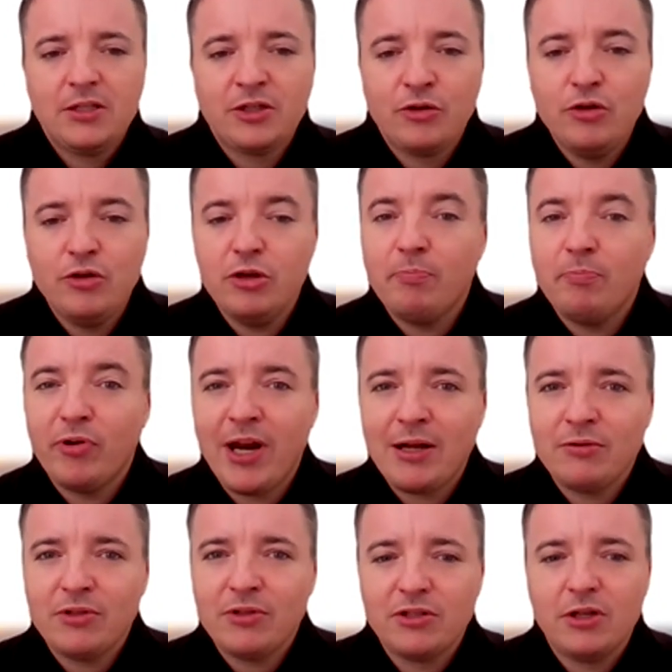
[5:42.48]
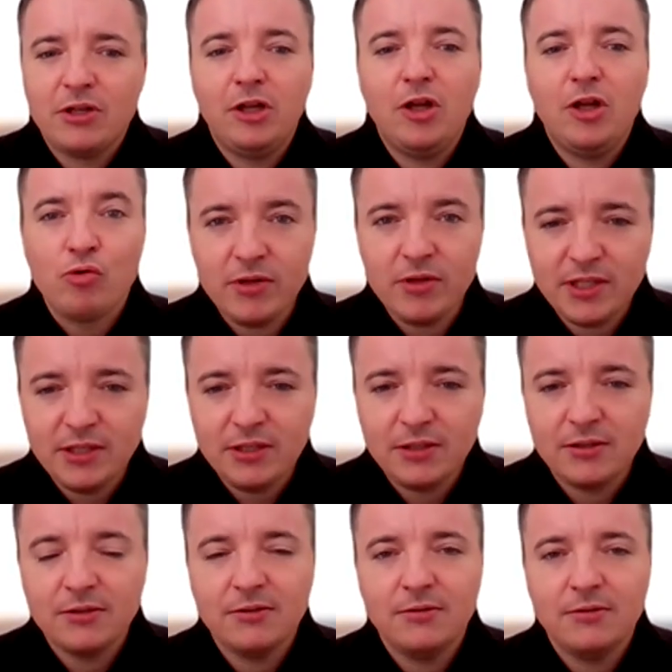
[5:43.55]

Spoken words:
So you can pronounce clothes